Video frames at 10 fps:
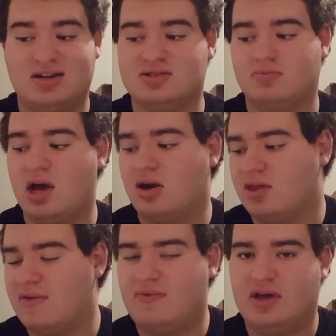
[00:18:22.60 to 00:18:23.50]
And then it
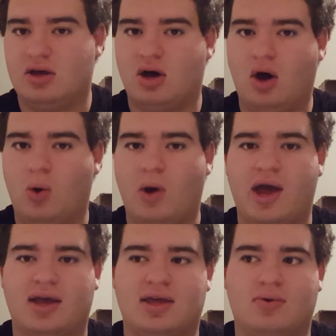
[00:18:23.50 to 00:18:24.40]
doesn't matter, they fit
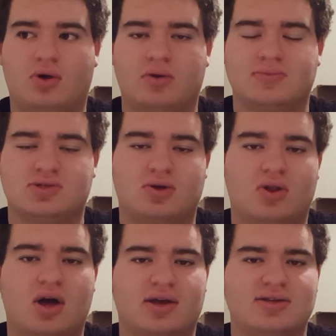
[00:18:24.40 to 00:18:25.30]
all wacky
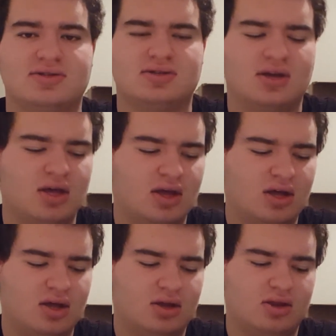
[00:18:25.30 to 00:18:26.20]
worms so long as
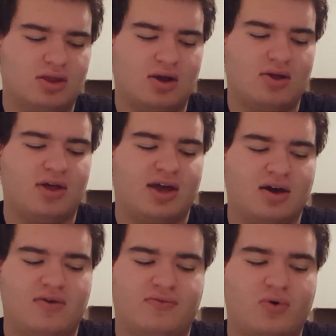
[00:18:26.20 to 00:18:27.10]

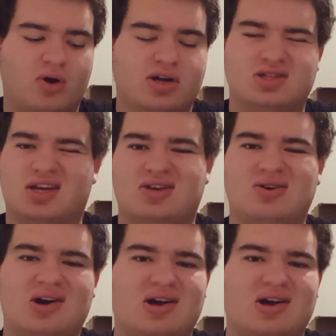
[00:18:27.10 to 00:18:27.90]
they're like a 4-inch.